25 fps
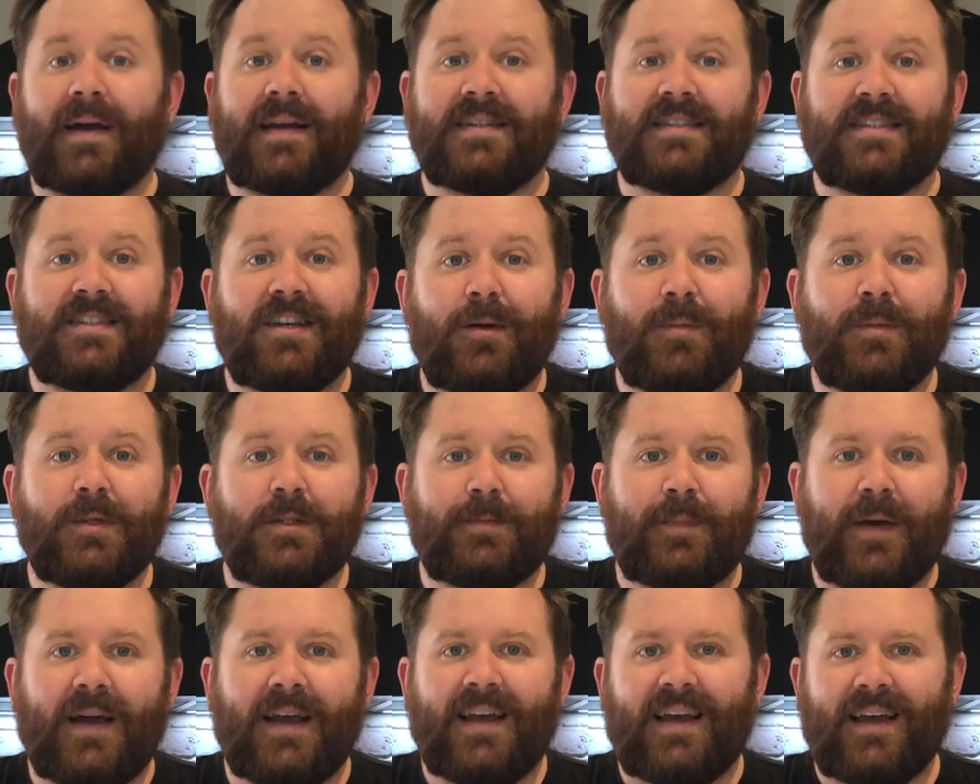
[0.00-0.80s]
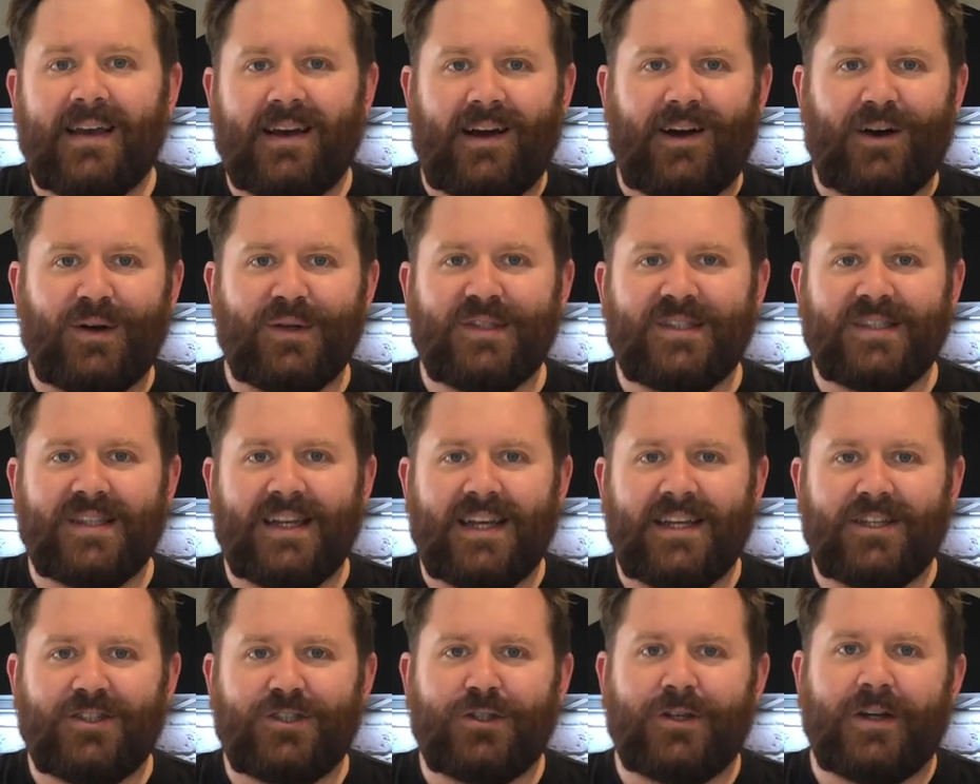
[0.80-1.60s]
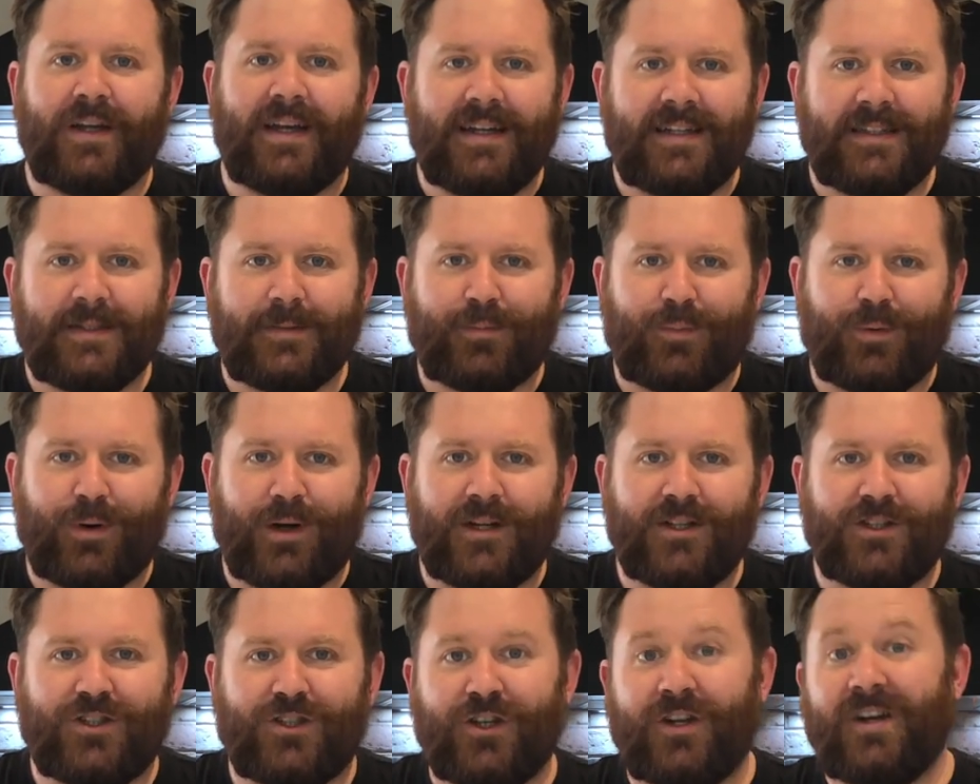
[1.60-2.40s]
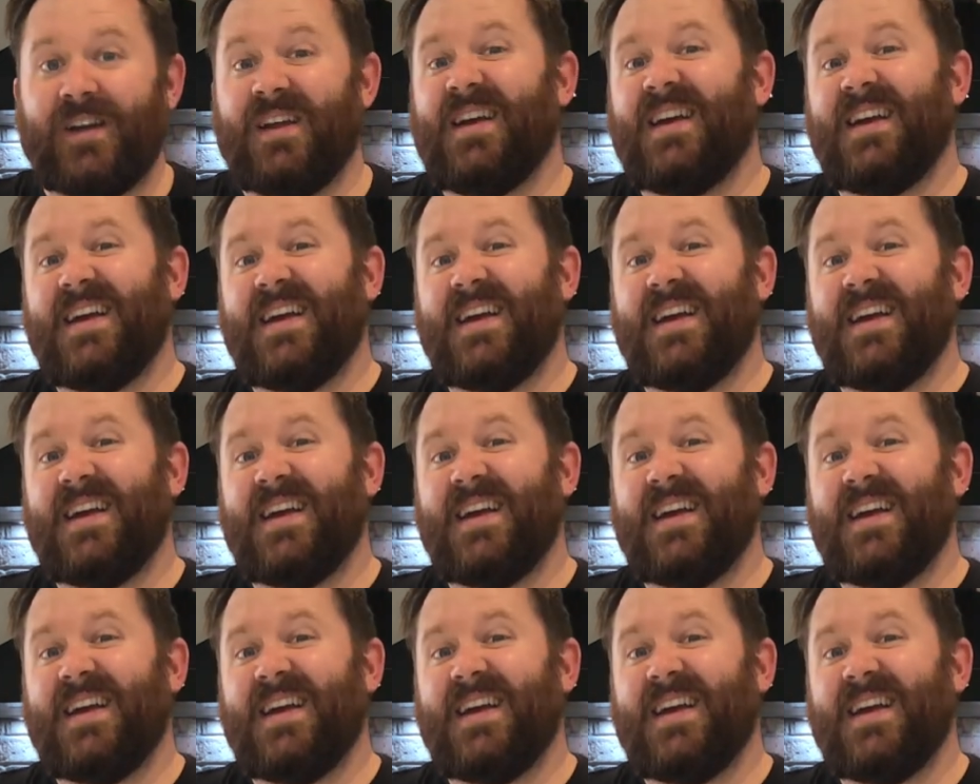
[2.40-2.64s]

to Simon's Bacon Isolation Inspiration.